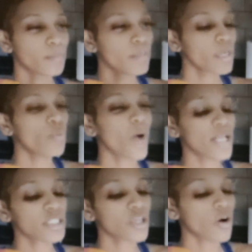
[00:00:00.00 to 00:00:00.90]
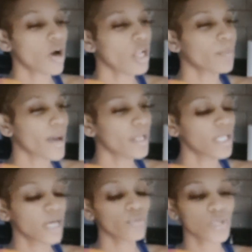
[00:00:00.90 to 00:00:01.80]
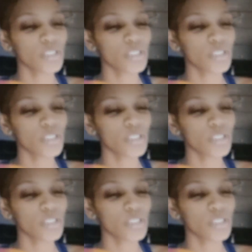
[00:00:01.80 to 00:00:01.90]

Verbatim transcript: and professional misconduct.